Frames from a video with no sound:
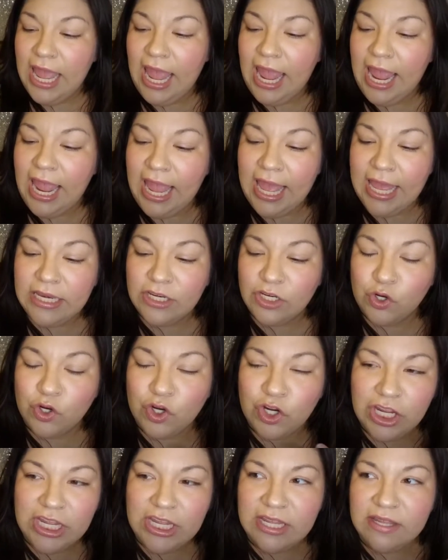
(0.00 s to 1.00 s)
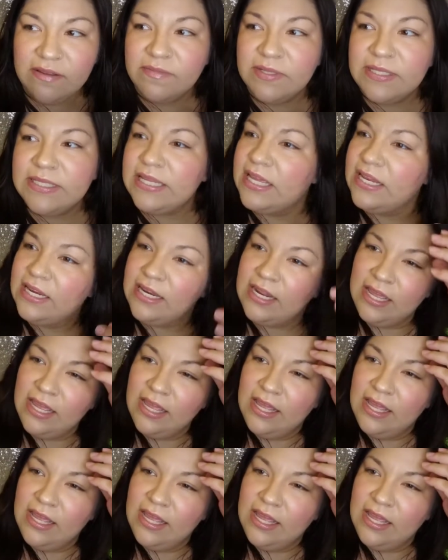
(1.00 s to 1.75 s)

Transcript: and creams and